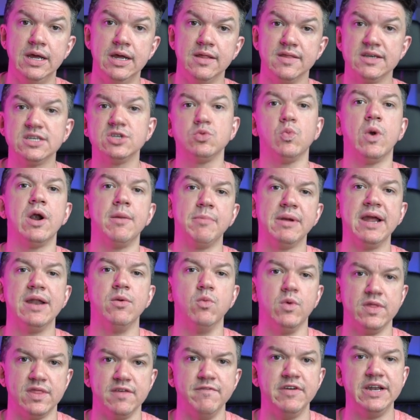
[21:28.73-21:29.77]
This is where I'm
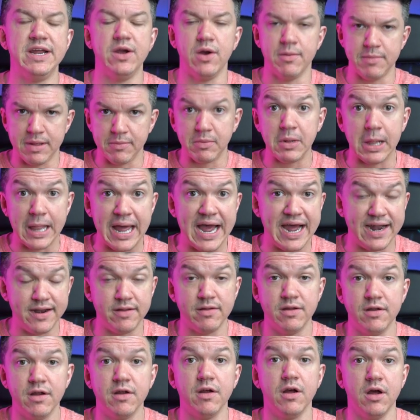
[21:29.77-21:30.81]
getting with the video, and I'm
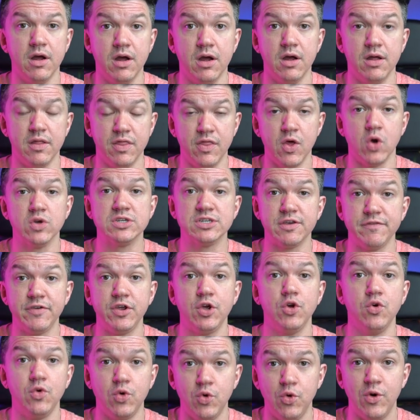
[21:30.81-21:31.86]
glad uh, those of
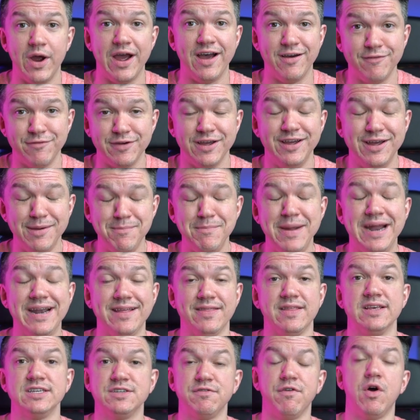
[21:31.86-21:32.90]
you who have made
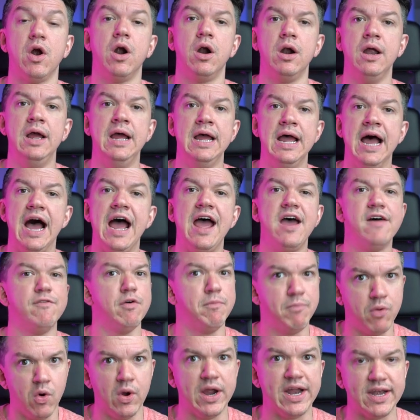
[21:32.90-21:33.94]
it this far, I have
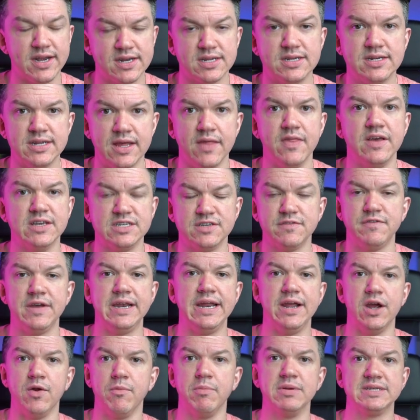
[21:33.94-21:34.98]
a point to this
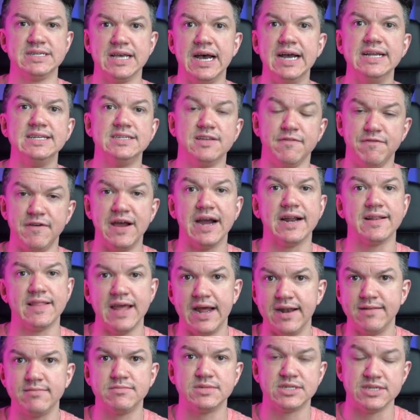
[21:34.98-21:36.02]
video besides the fact
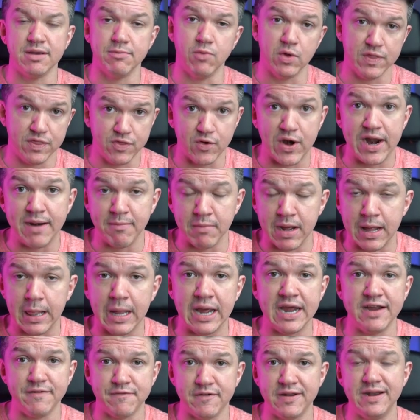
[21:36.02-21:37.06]
that someone threatened my
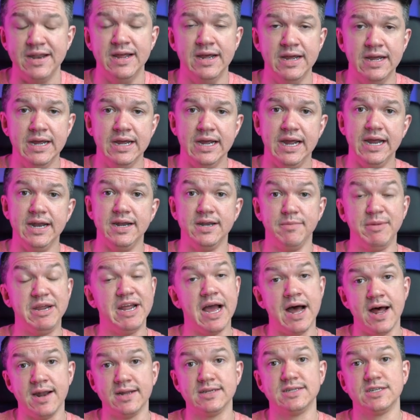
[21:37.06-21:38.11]
life. And, and to
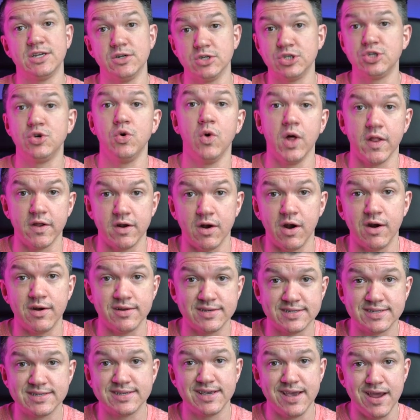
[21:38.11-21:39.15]
be honest, there's two other
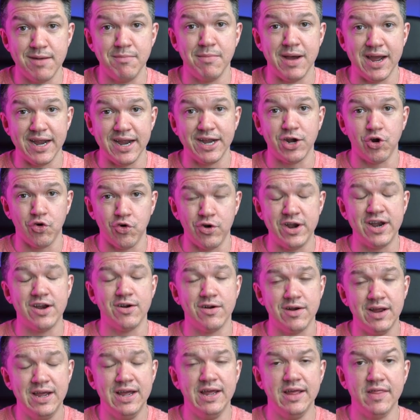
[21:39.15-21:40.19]
artists in my
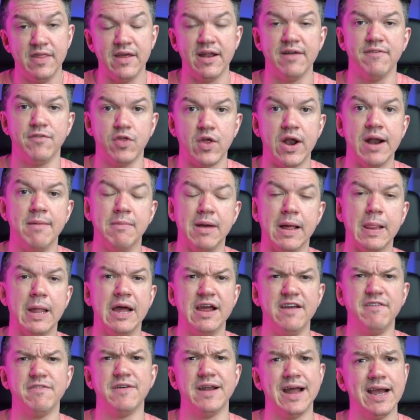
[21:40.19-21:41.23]
career that have threatened my
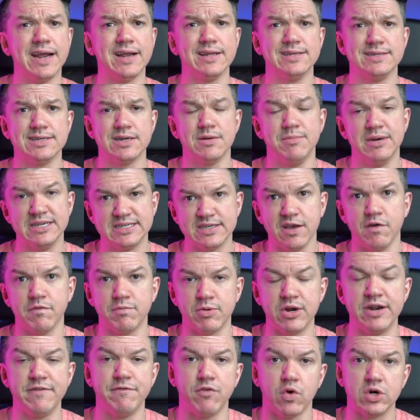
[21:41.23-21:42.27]
life, and I consider myself
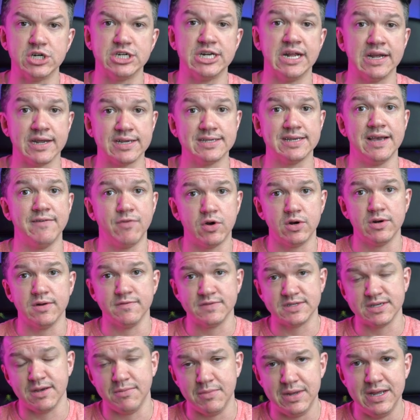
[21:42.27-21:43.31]
pretty fortunate because I've heard of
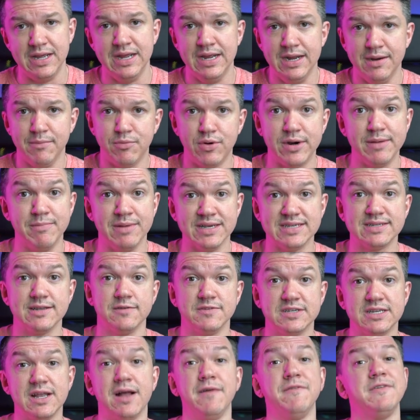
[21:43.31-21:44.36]
some pretty messed up
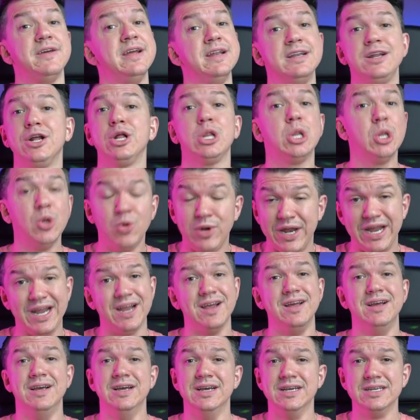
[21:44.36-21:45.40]
stuff,
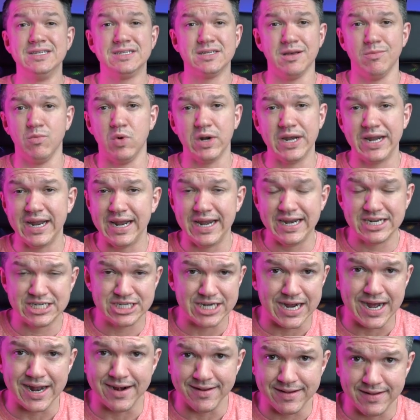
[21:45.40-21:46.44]
including someone getting
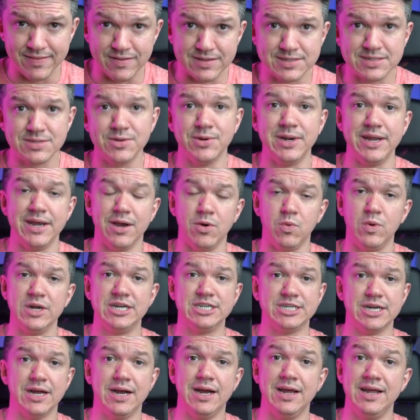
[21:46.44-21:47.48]
shot in the studio,
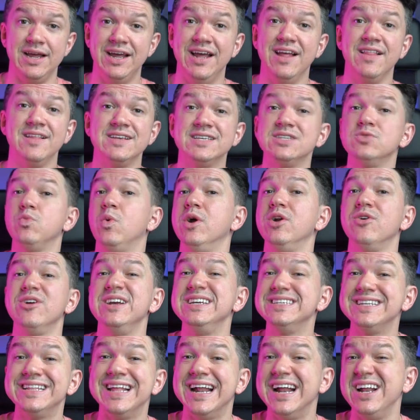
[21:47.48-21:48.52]
which uh, this is one
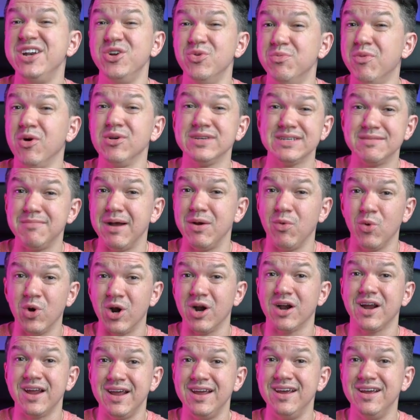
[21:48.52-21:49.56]
reason that I do most of my
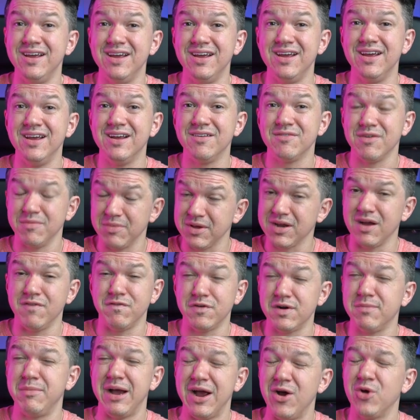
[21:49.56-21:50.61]
work from the
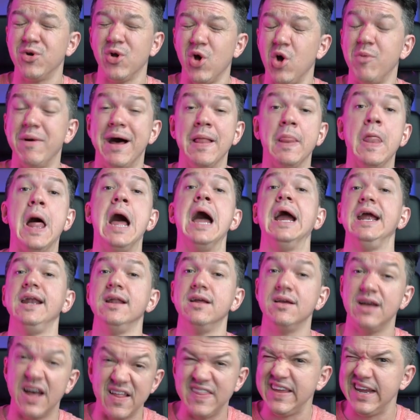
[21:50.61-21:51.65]
comfort of my own home online,
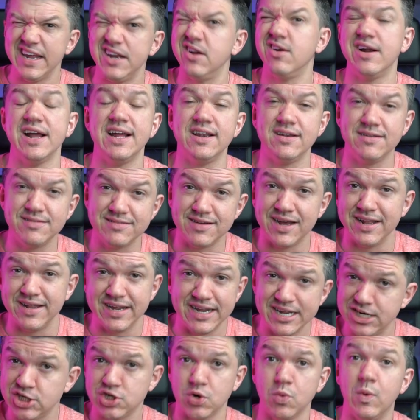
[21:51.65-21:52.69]
on the internet, on the
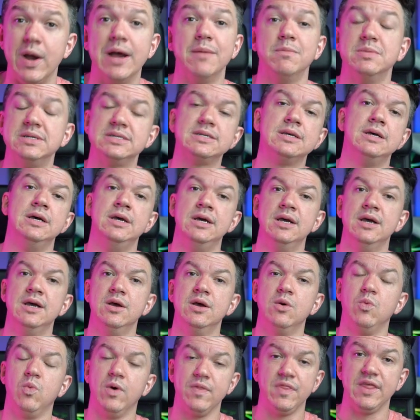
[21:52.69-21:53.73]
intrawebs.
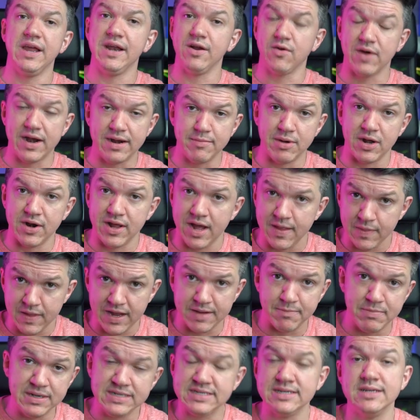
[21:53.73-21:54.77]
One thing great about
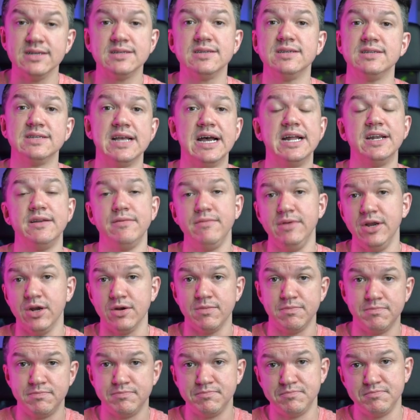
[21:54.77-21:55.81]
online business is that
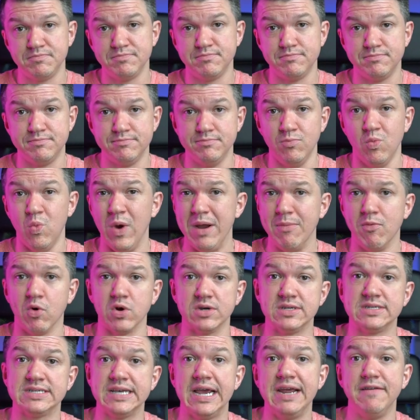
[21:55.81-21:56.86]
you're way
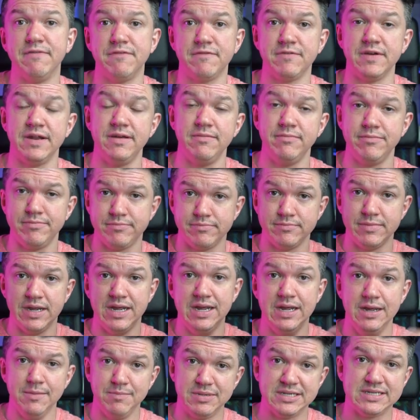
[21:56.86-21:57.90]
more safe, and
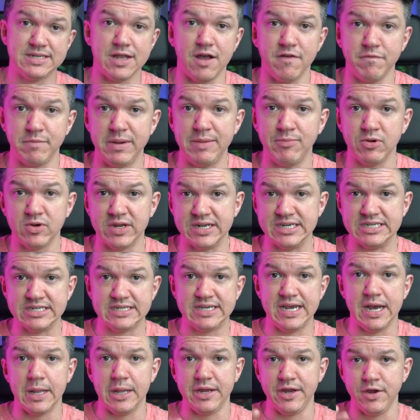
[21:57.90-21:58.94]
pissed off people can
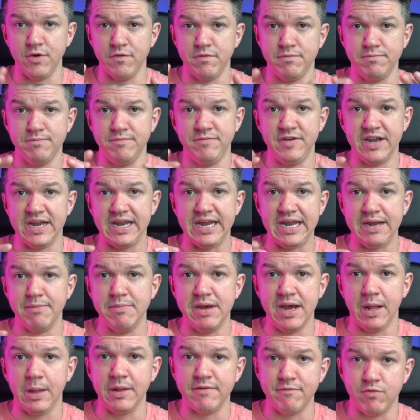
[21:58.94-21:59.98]
just yell at you via
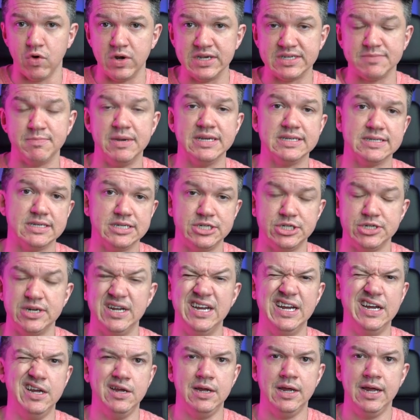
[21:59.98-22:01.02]
email and voice message.
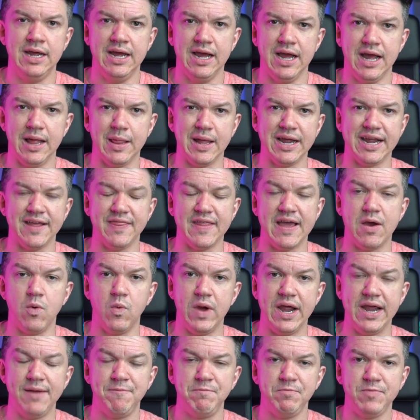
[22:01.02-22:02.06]
I like it that
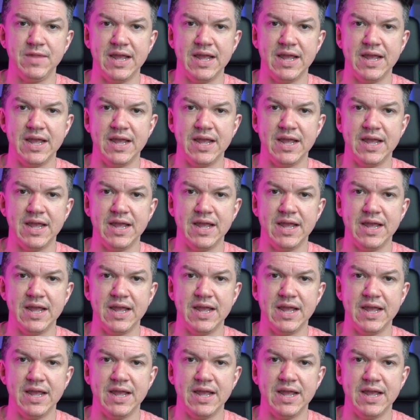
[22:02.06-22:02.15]
way.